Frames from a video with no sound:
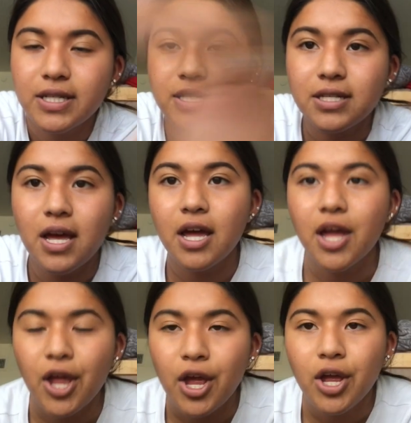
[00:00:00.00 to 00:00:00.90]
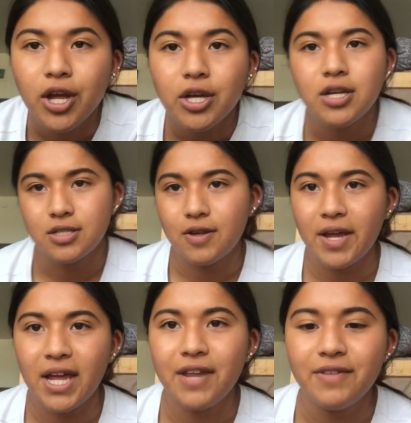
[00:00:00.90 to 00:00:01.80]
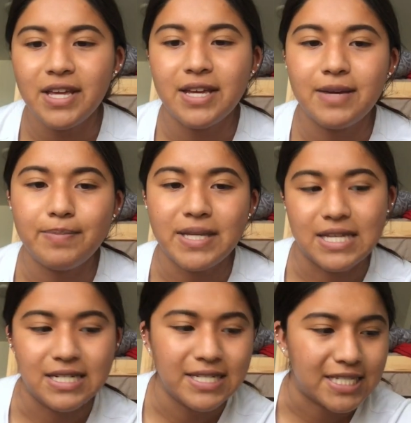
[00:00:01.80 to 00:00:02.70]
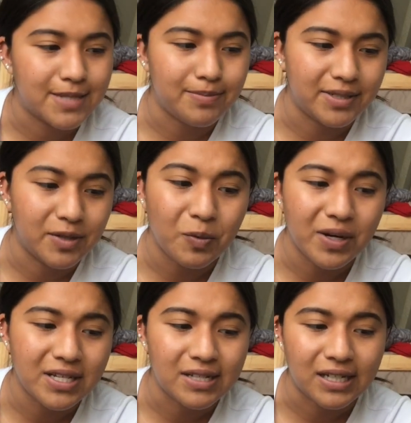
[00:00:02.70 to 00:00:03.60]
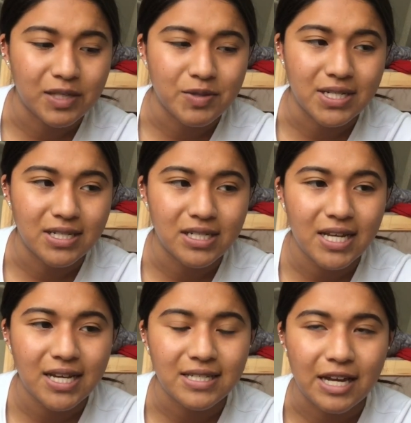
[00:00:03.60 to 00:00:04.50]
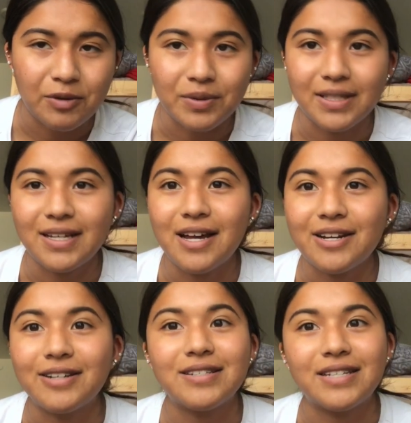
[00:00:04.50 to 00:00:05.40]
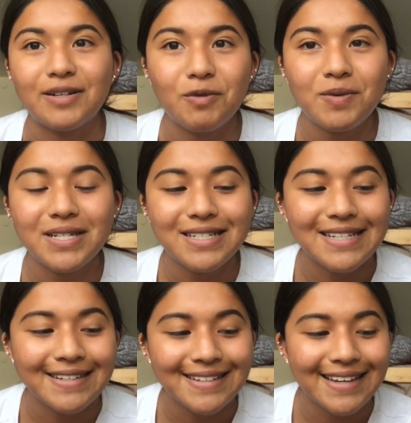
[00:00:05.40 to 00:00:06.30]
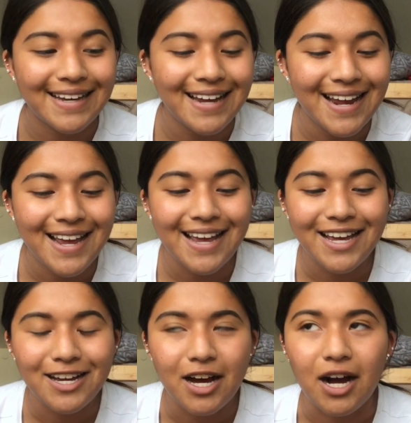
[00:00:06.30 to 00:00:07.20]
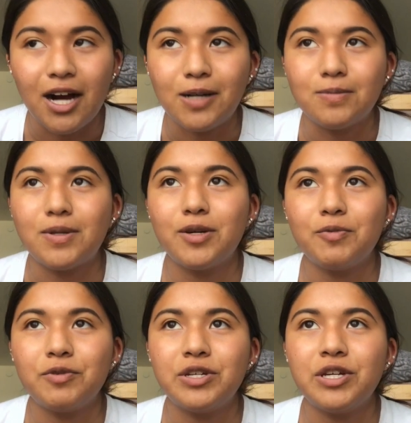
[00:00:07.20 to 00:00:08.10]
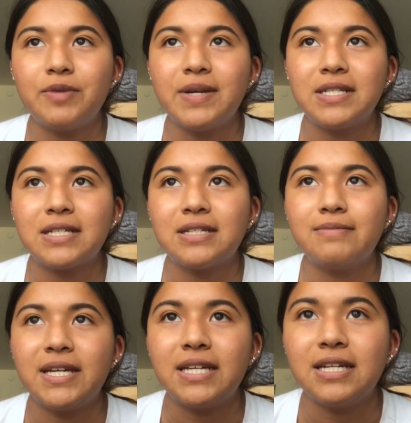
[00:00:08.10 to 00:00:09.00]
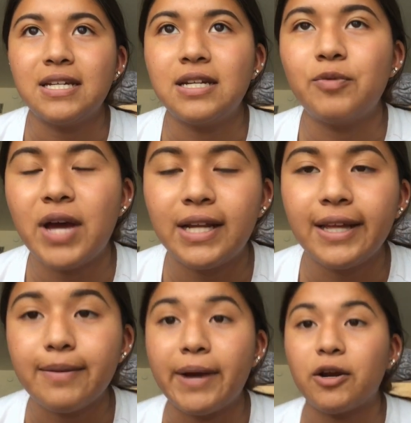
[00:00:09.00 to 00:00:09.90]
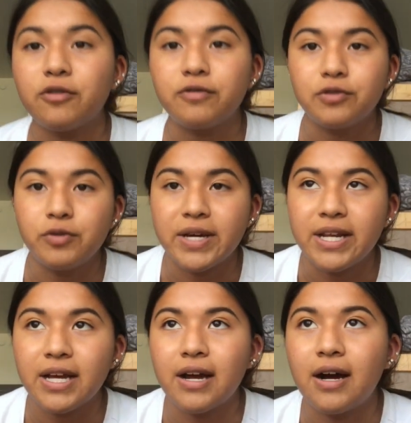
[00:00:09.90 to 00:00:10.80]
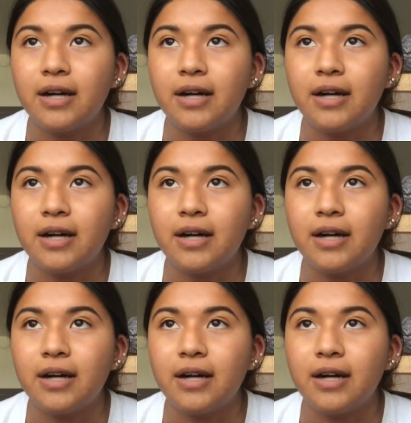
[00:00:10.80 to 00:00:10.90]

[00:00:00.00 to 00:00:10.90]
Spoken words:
this. So I can't even begin to explain what exactly we did today because I don't really understand what we did today. We are basically we had like microfluidic